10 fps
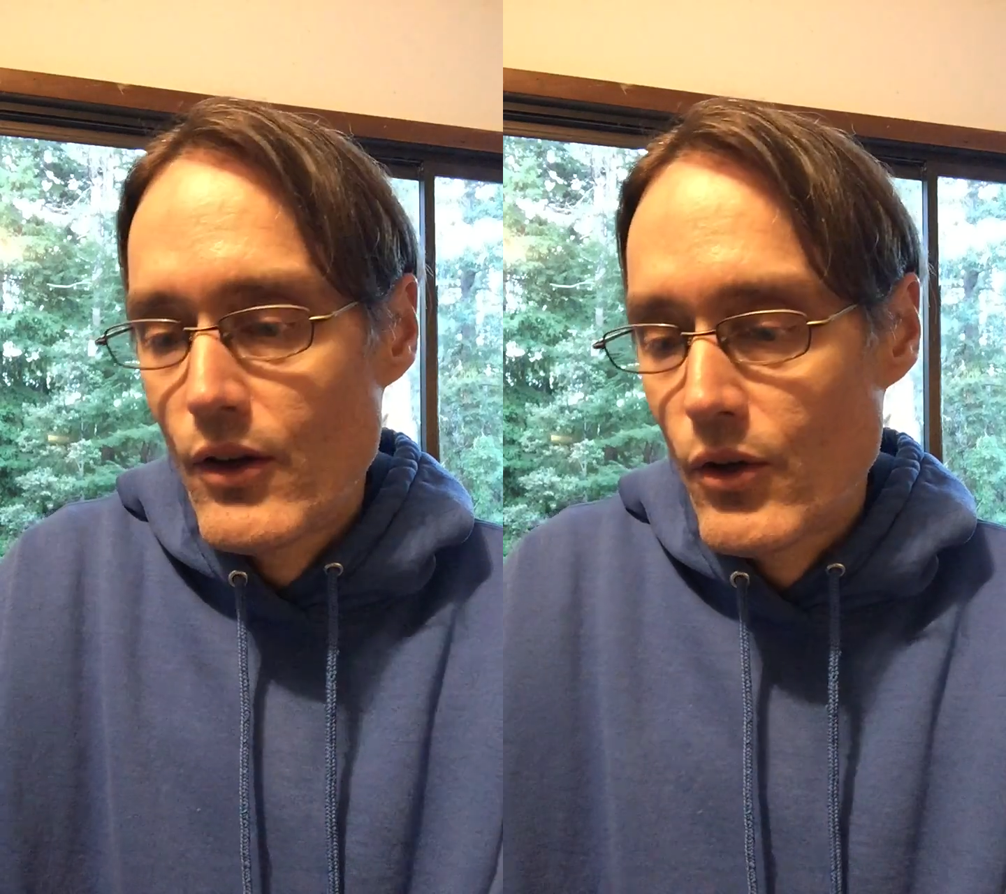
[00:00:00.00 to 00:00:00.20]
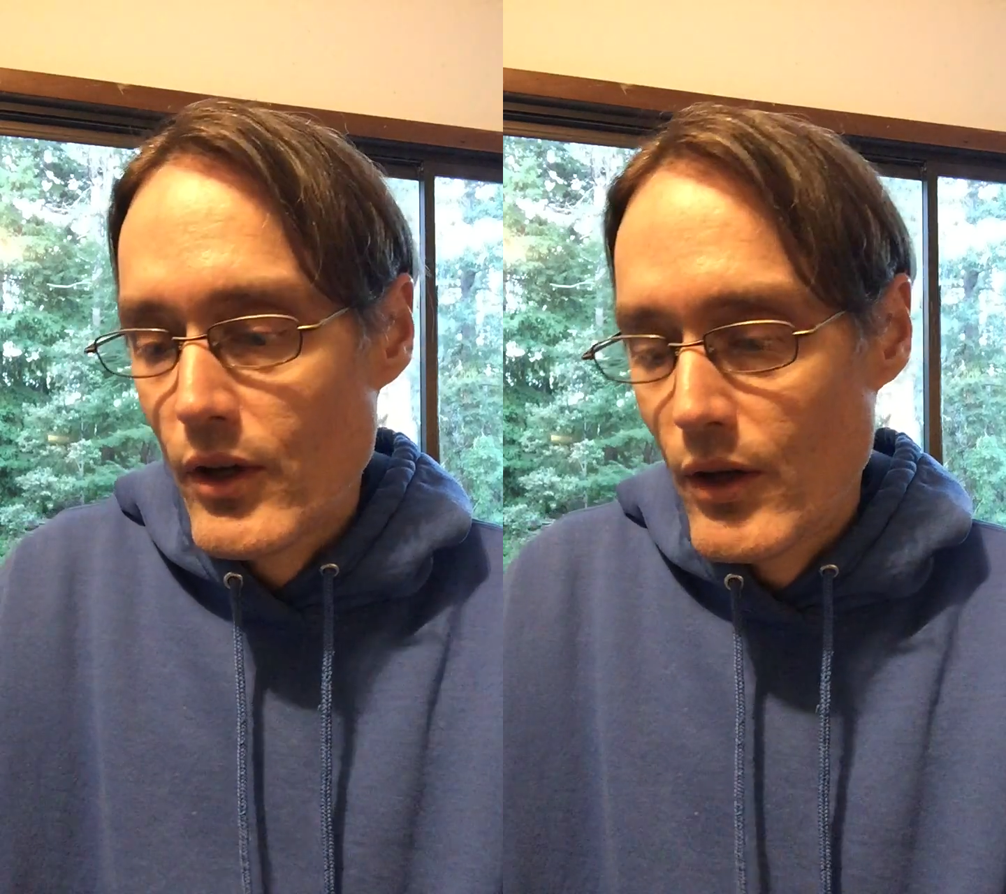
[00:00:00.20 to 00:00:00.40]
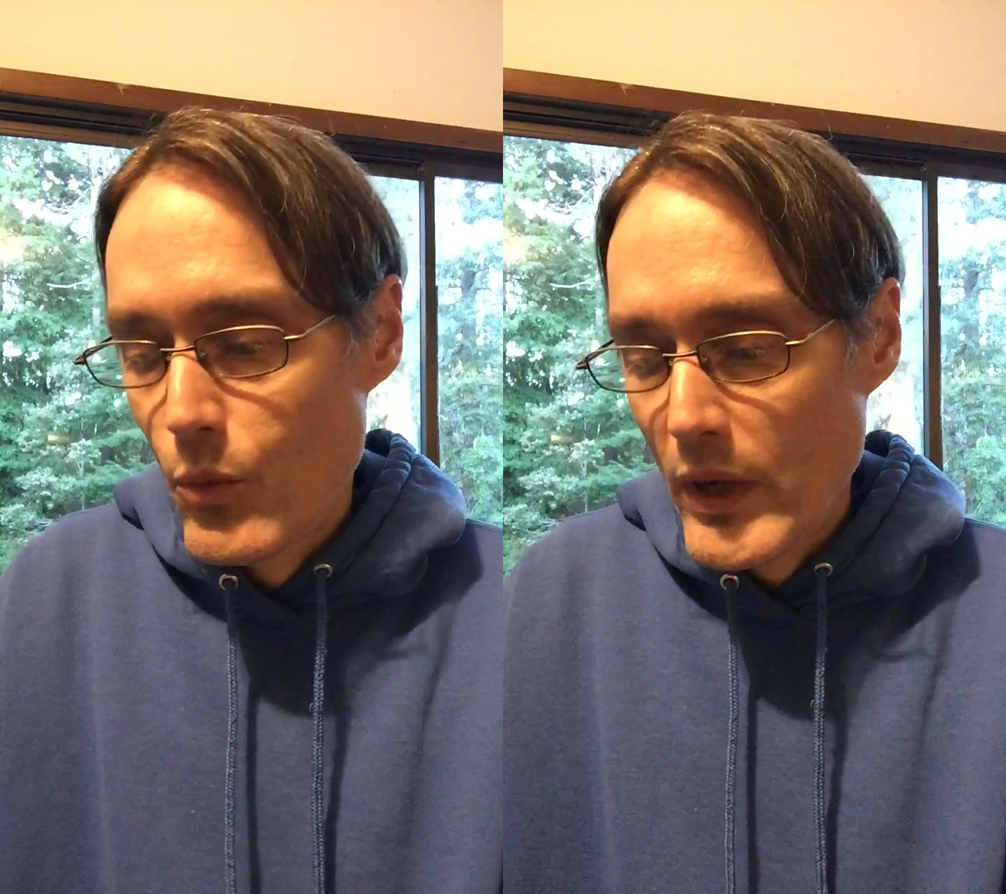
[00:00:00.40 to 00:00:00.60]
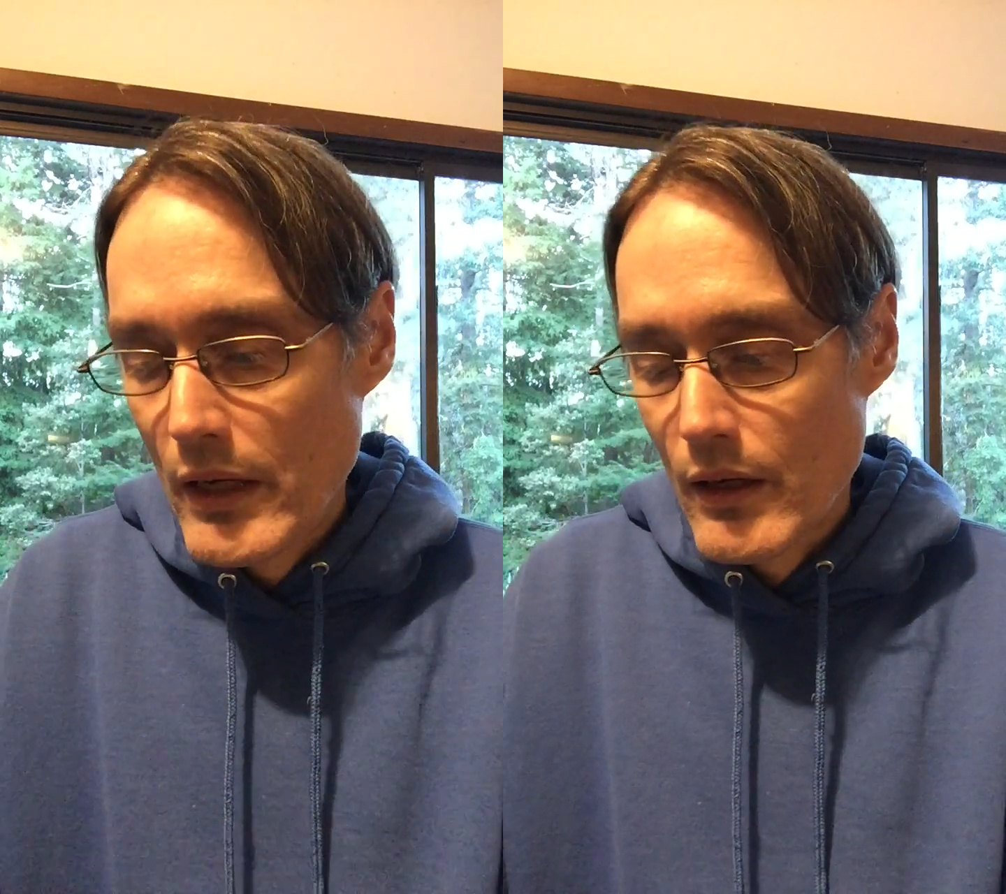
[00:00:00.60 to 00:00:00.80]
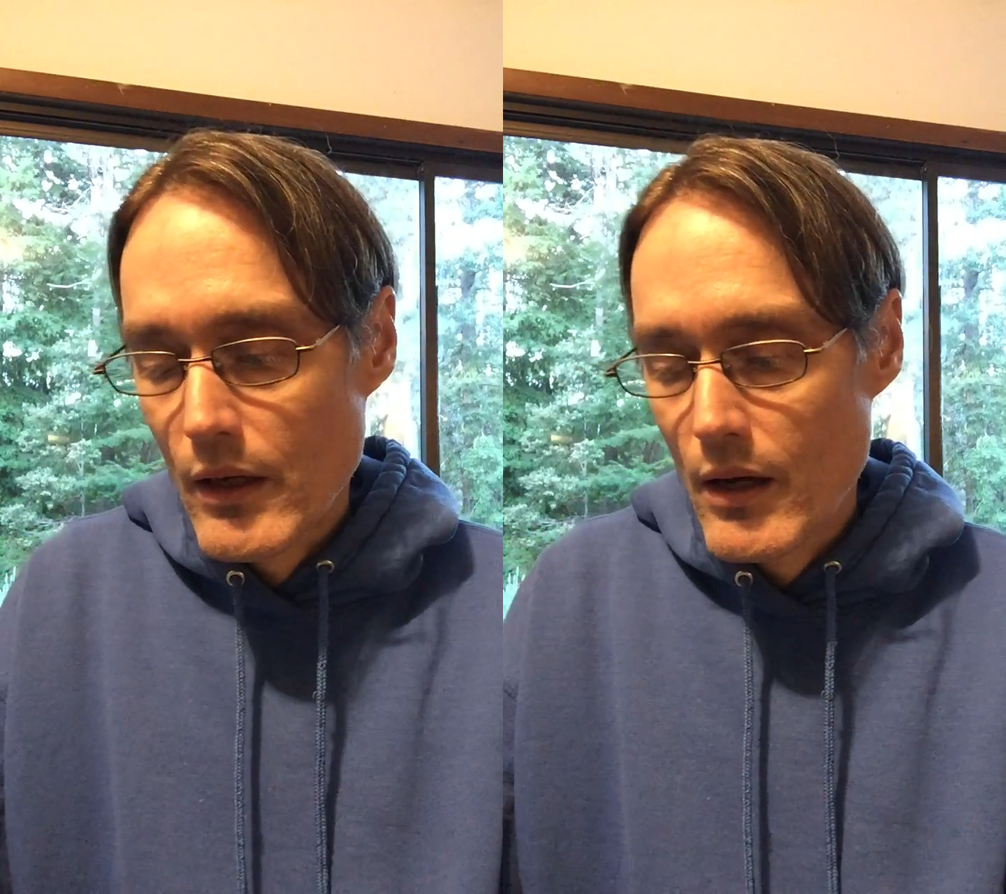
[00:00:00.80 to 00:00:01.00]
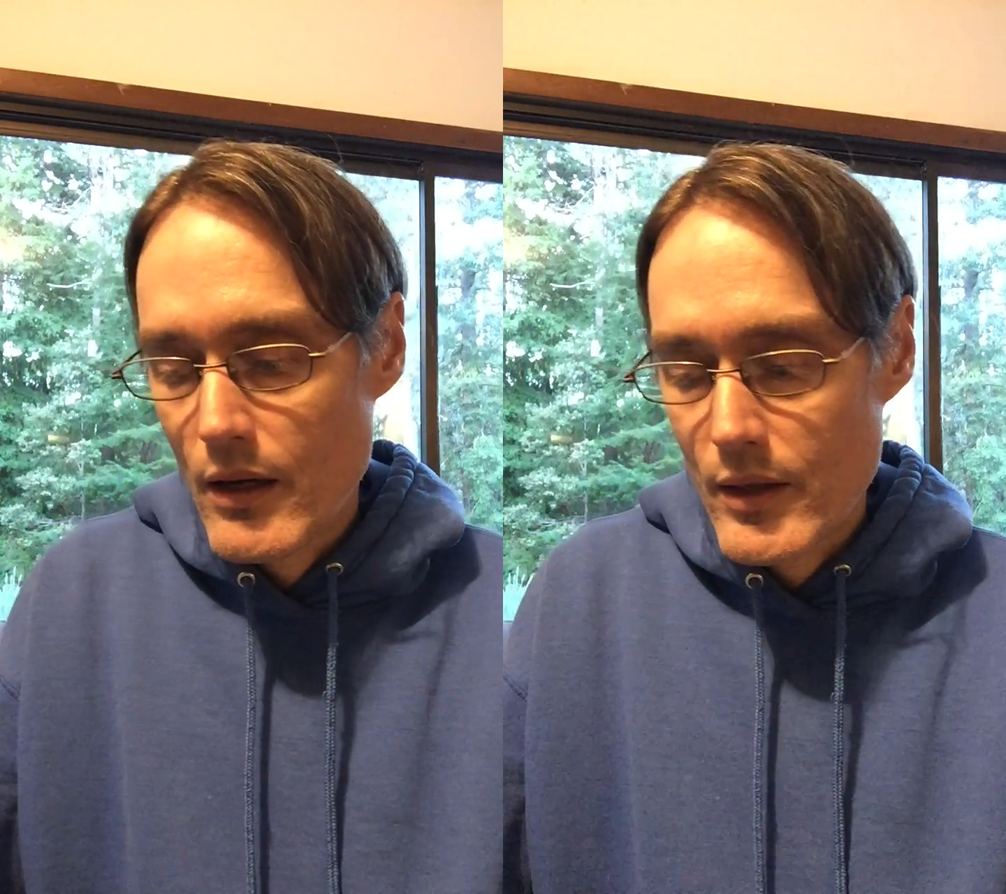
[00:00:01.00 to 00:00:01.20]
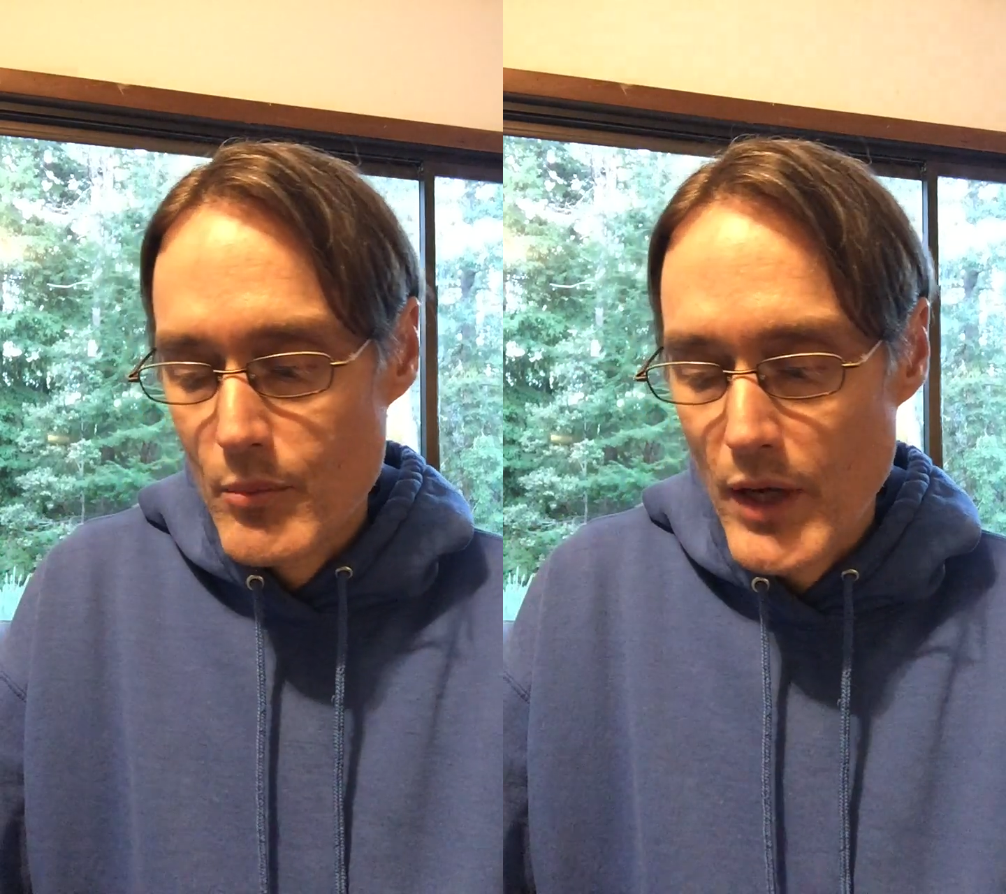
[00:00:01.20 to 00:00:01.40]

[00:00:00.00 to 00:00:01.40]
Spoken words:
Okay, wean a con